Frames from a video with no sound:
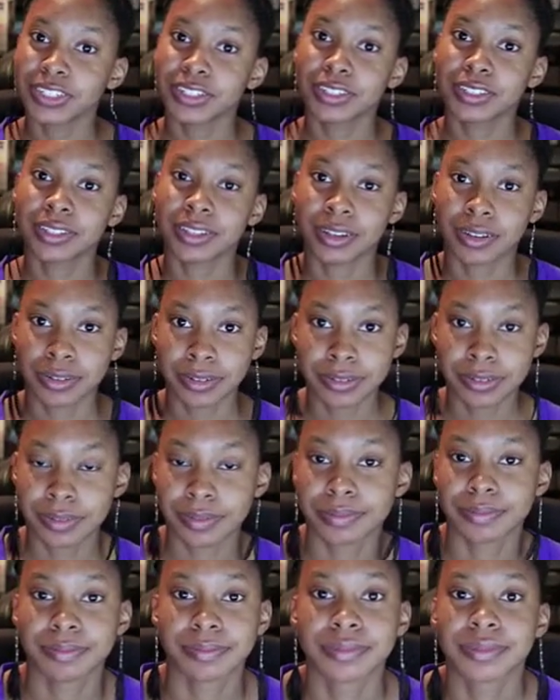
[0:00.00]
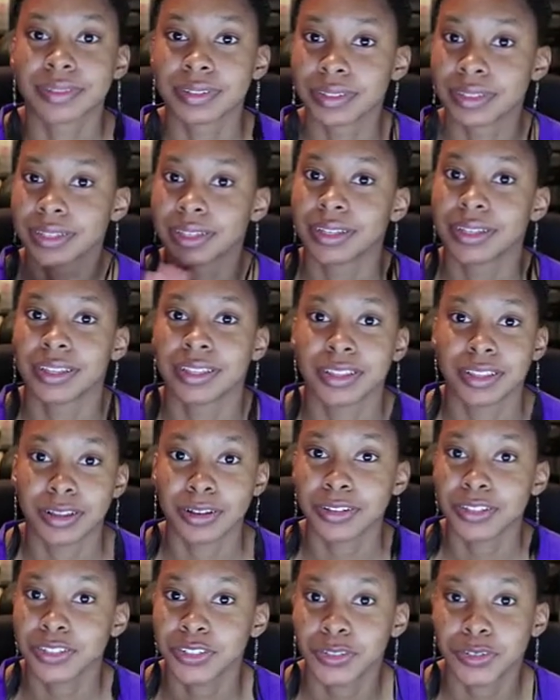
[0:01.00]
So,
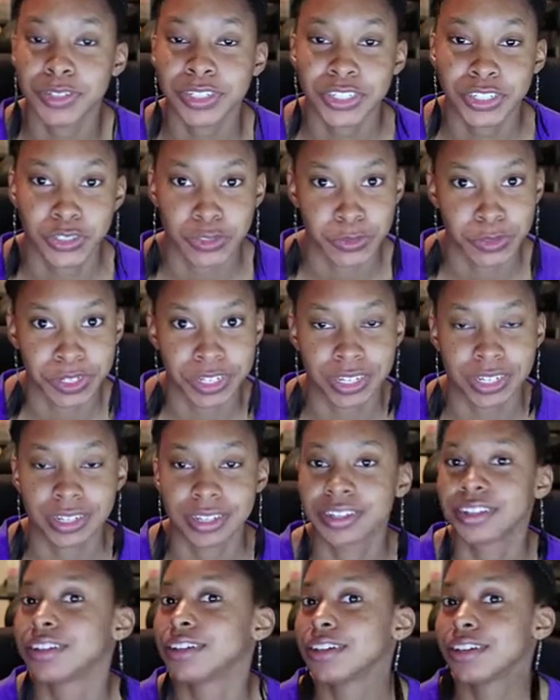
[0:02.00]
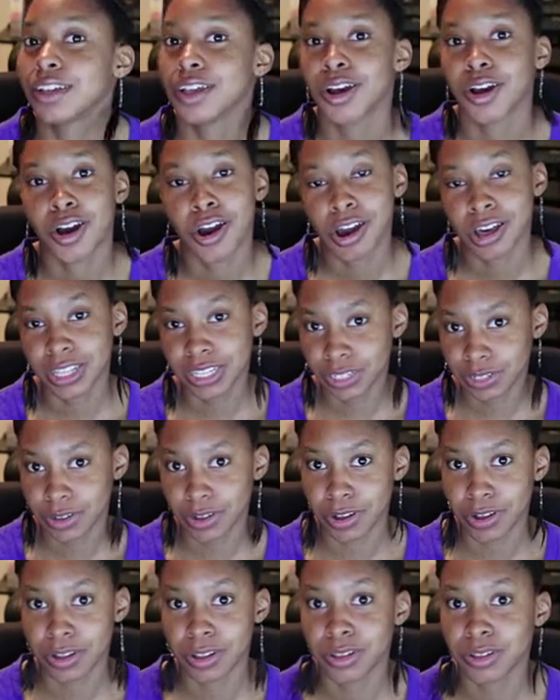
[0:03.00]
long story short, all in
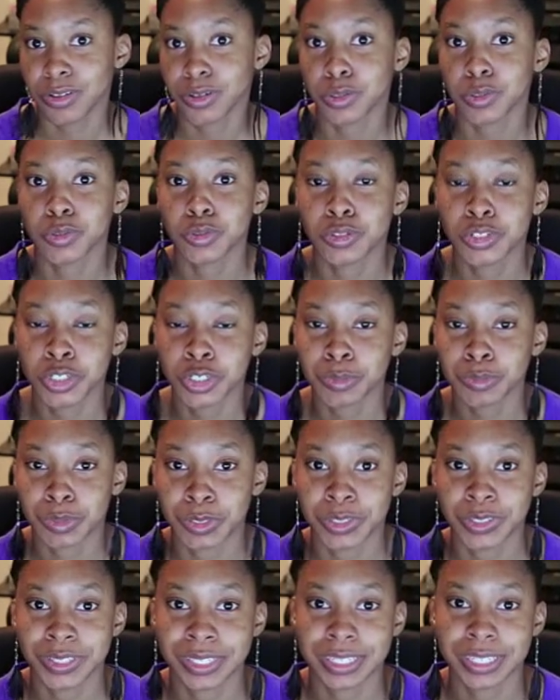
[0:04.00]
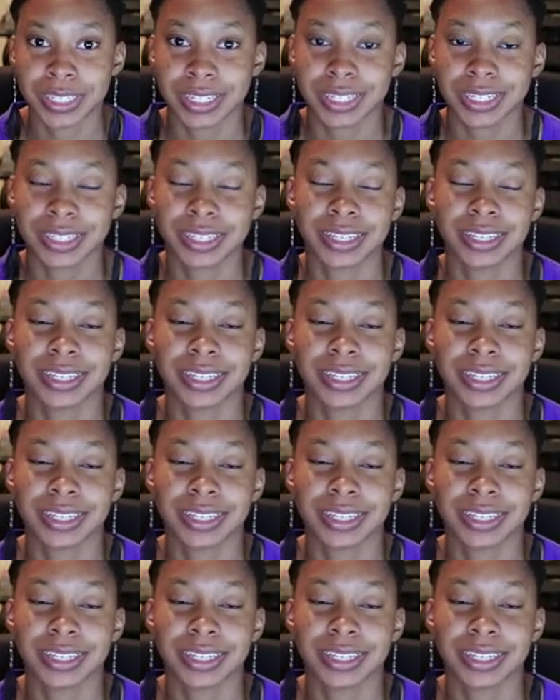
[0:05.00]
all, Ujo Music